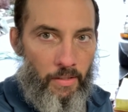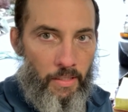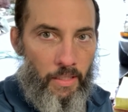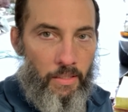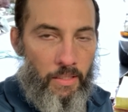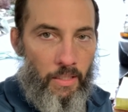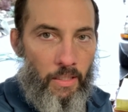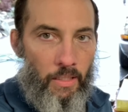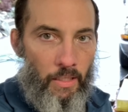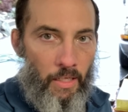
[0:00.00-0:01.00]
the
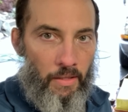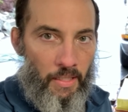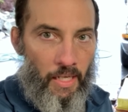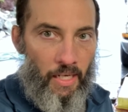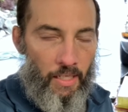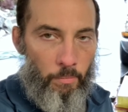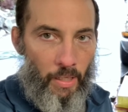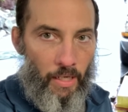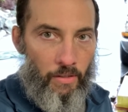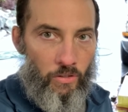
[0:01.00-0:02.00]
DC and the CAN
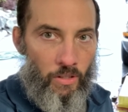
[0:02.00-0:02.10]
bus